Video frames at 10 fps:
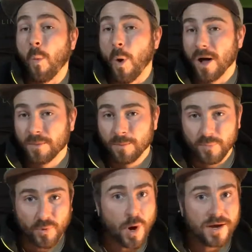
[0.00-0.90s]
one
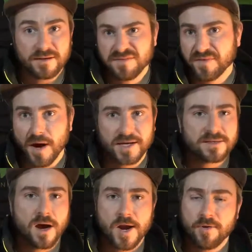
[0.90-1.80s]
bright fire
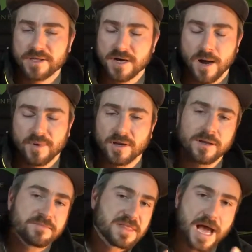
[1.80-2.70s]
tigery type
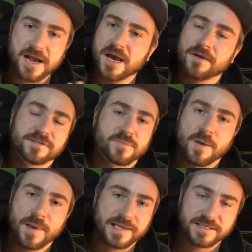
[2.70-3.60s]
lure. That covers my
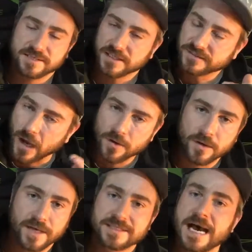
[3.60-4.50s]
bases. I don't
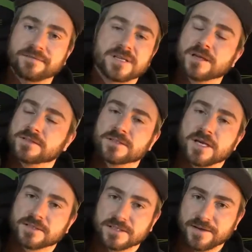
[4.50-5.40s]
like to have tons and
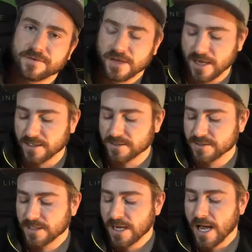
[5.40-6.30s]
tons of different colours.
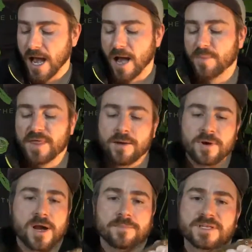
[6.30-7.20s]
But that
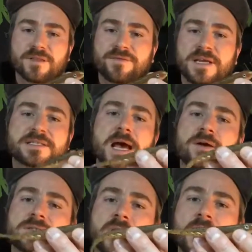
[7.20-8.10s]
one comes in the
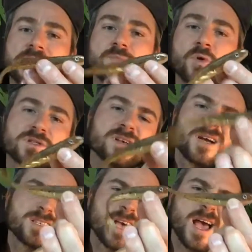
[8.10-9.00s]
V-tail, slightly smaller
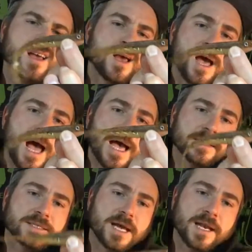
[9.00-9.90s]
size there,
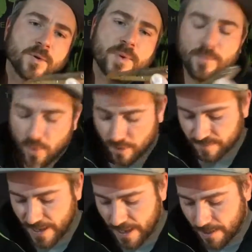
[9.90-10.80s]
and a little bit more of
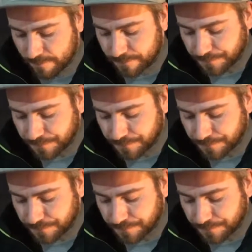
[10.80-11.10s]
a